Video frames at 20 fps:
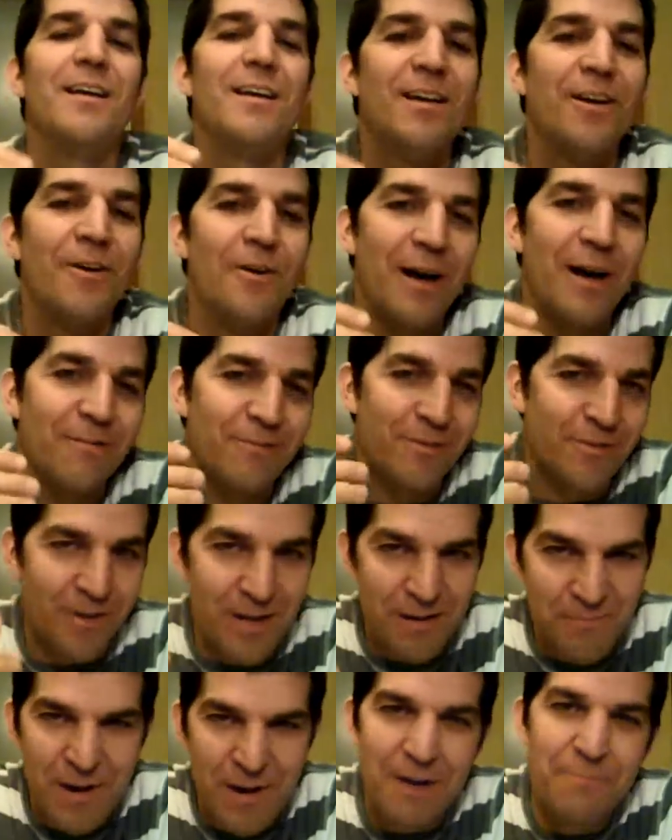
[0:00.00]
have
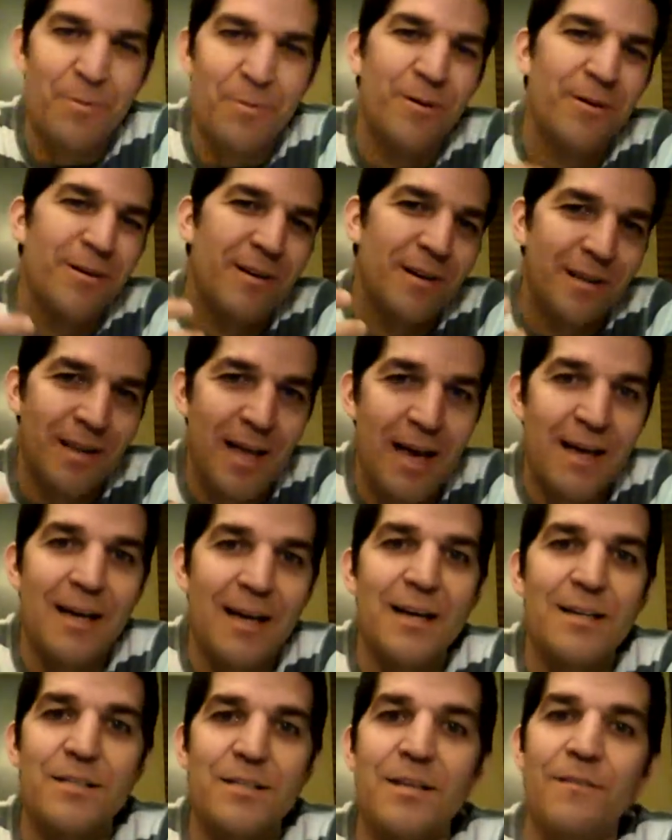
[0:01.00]
green pepper and that
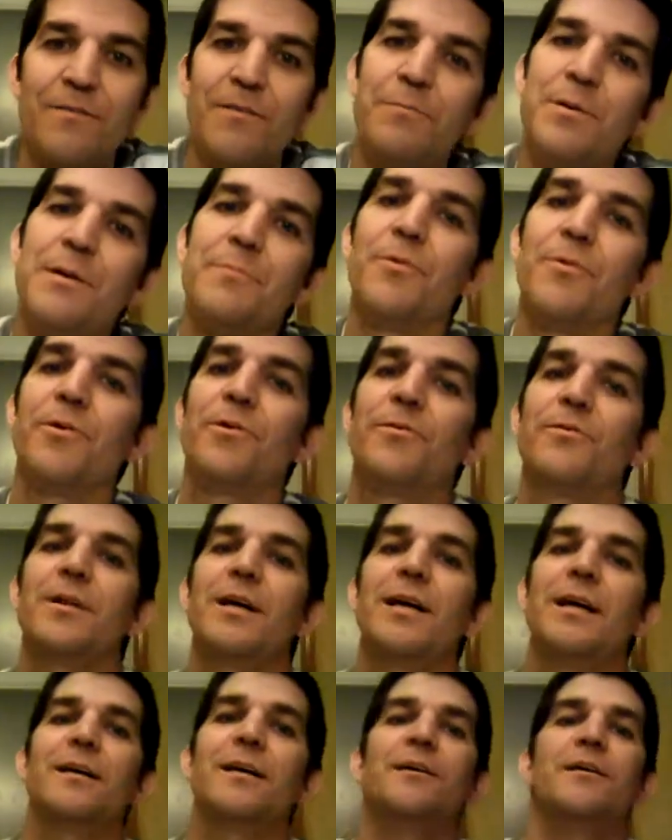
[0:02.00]
kind of stuff that people don't
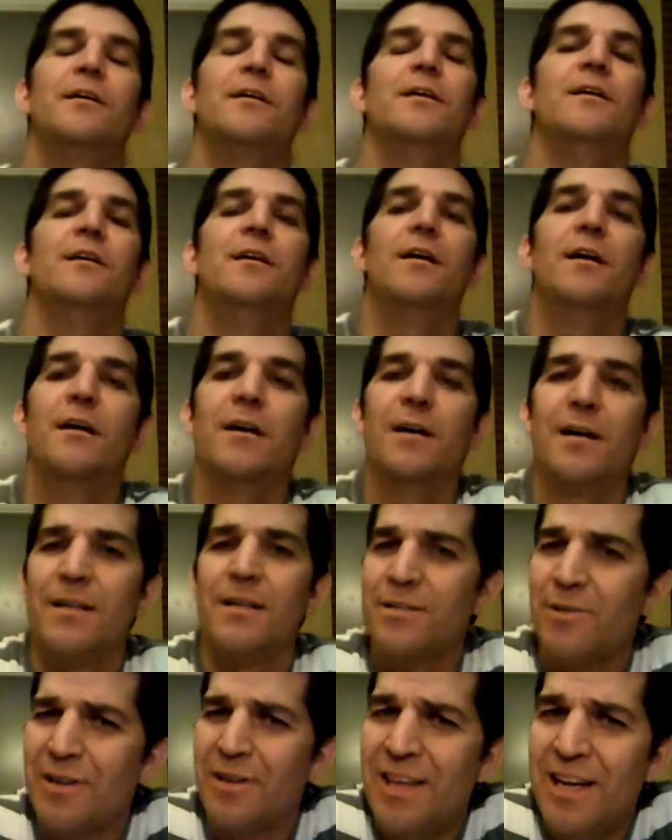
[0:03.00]
like.
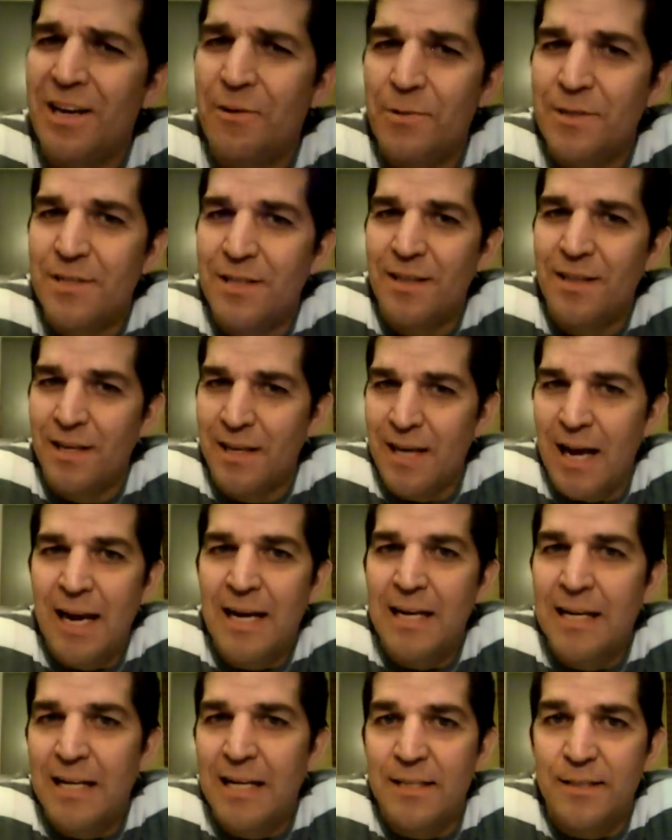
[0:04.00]
So I think it was in the
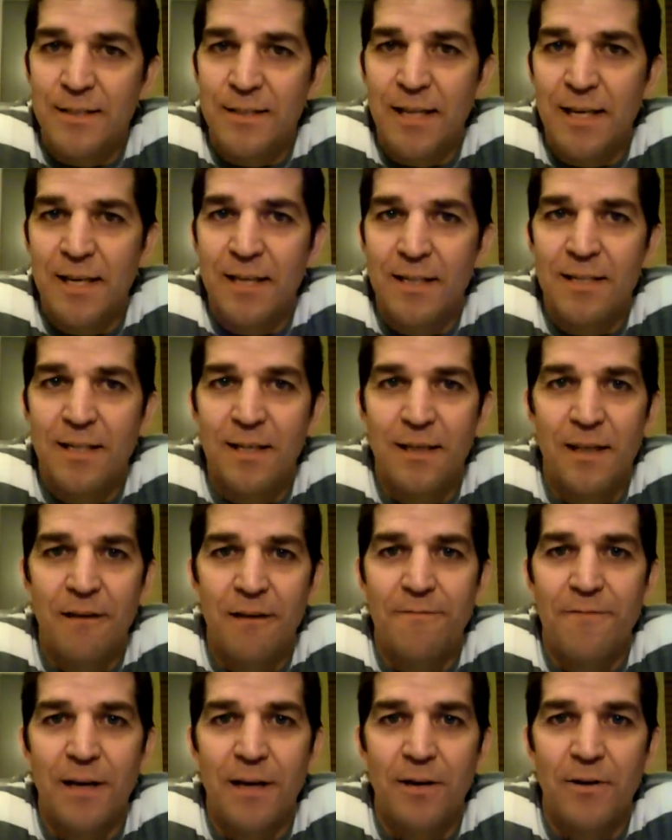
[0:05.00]
90s that
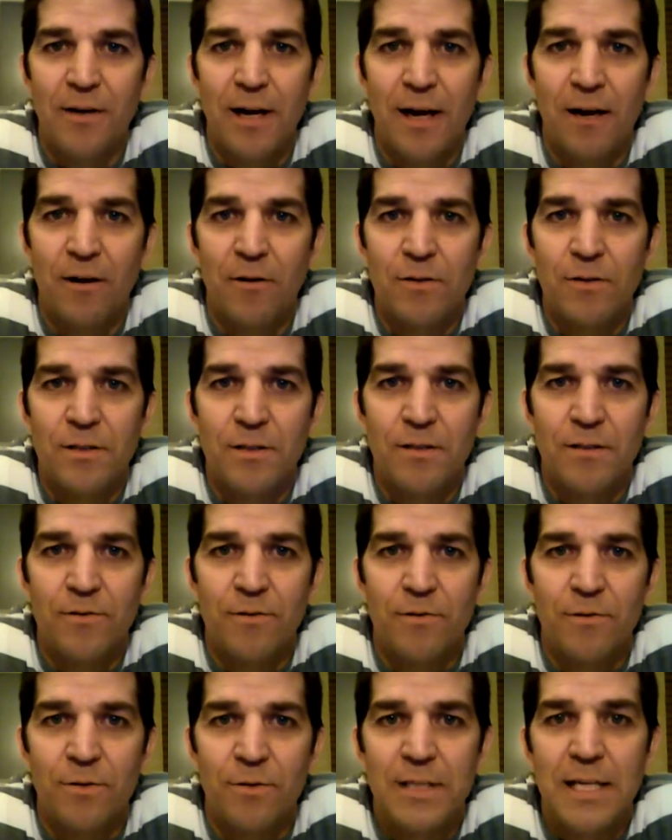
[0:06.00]
they figured out
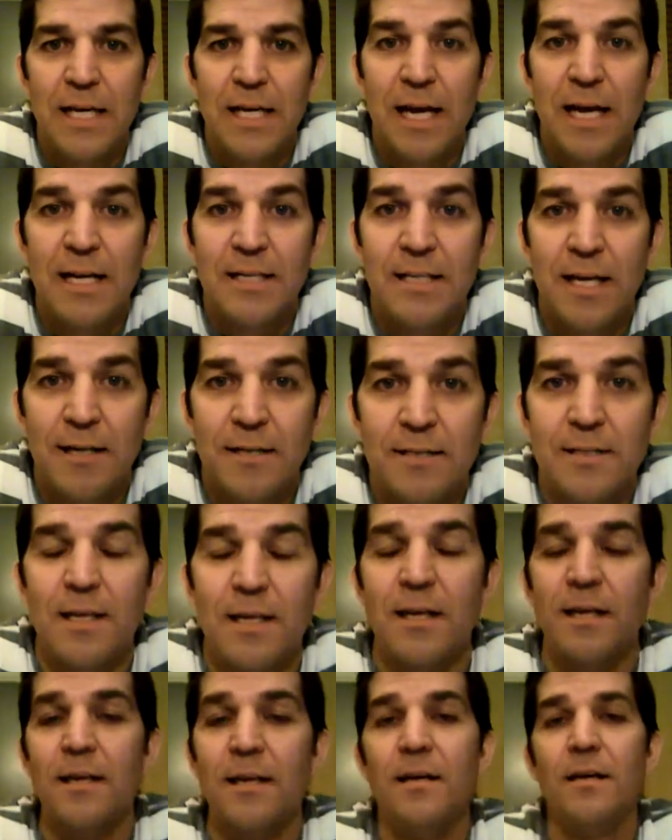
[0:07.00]
through DNA
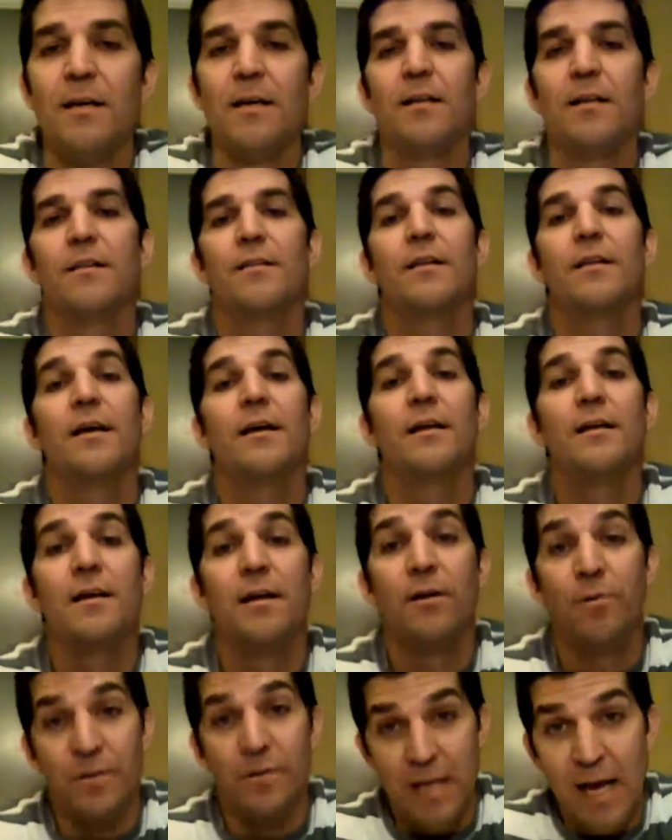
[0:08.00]
testing
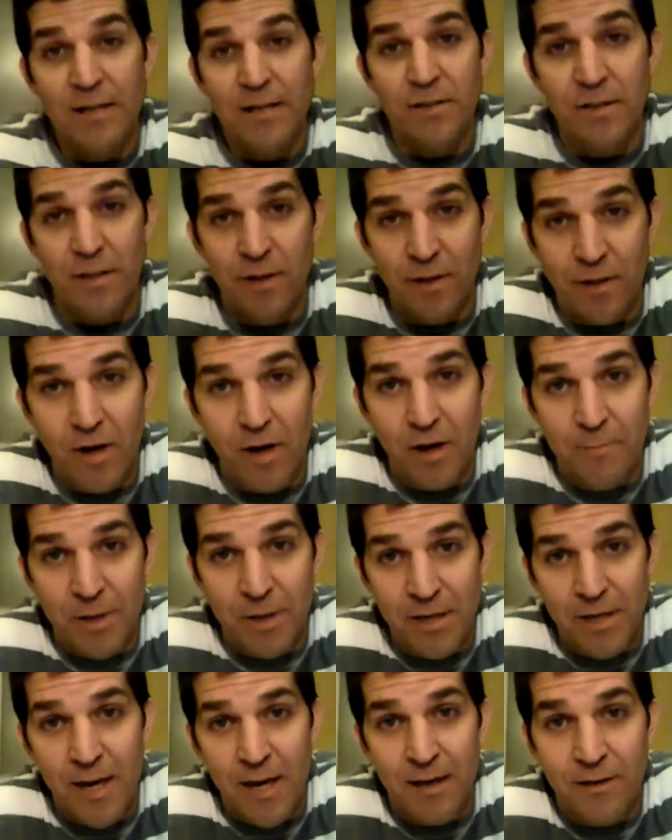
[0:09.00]
that it was actually the
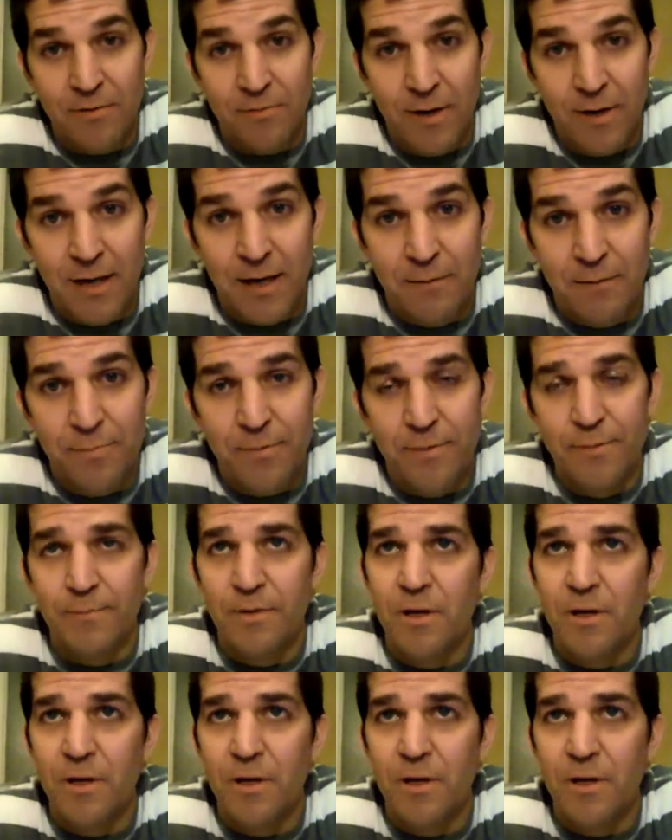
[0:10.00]
Carmenere grape